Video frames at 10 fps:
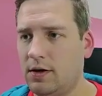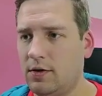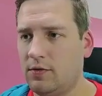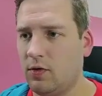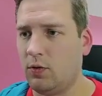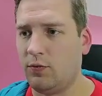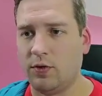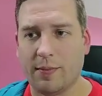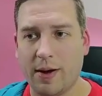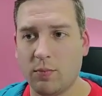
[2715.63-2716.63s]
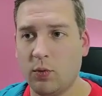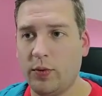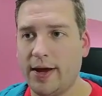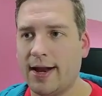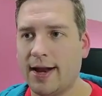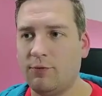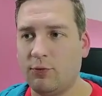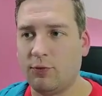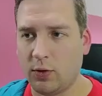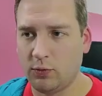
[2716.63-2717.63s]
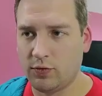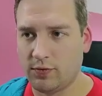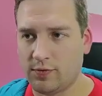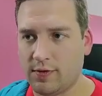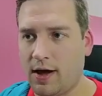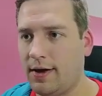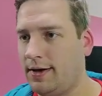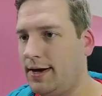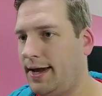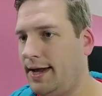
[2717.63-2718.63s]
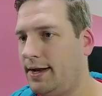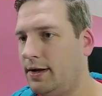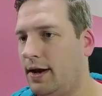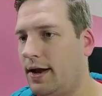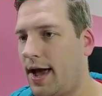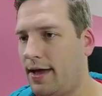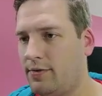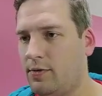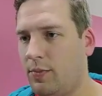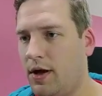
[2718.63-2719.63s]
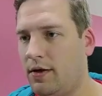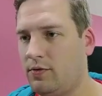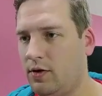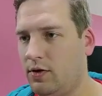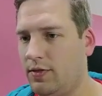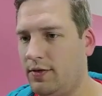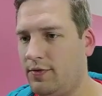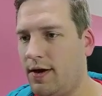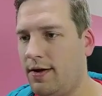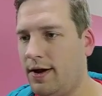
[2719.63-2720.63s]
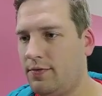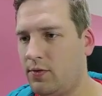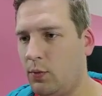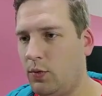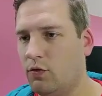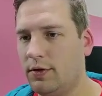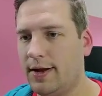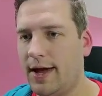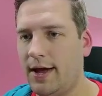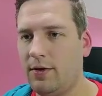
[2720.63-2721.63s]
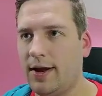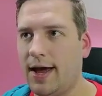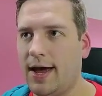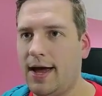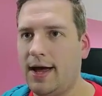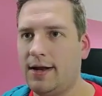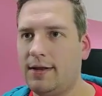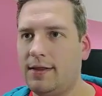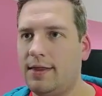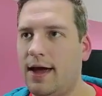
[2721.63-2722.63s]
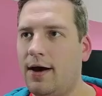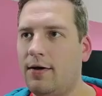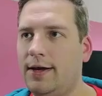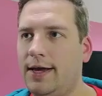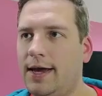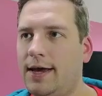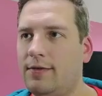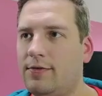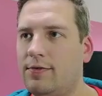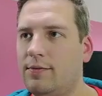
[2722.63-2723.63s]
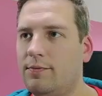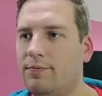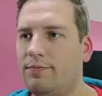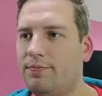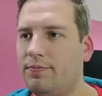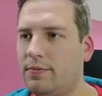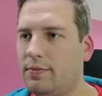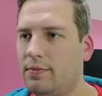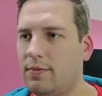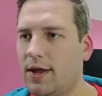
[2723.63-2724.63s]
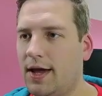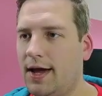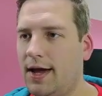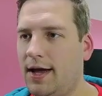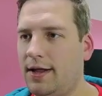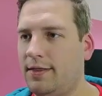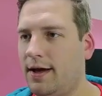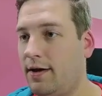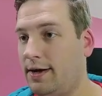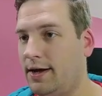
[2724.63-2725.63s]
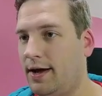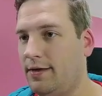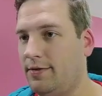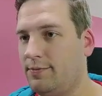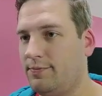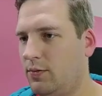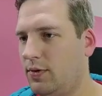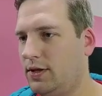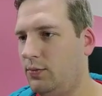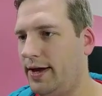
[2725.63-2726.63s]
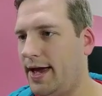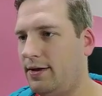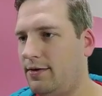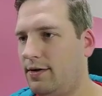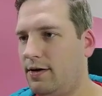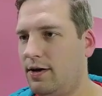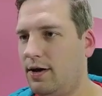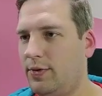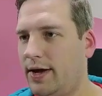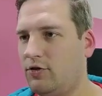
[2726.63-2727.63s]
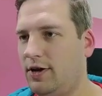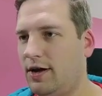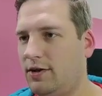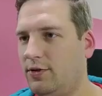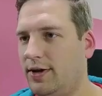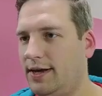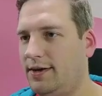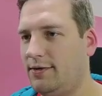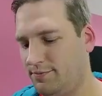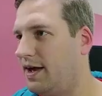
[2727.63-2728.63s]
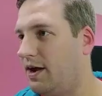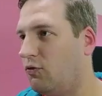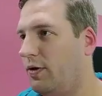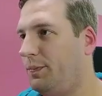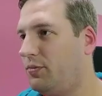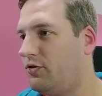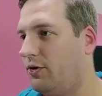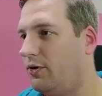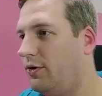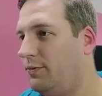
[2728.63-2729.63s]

So if you remember, we added Frozenstein in as the boss of this area, so we run down and there he is. And there he dies. What did we get? Oh, we actually got a unique, a Ripsaw.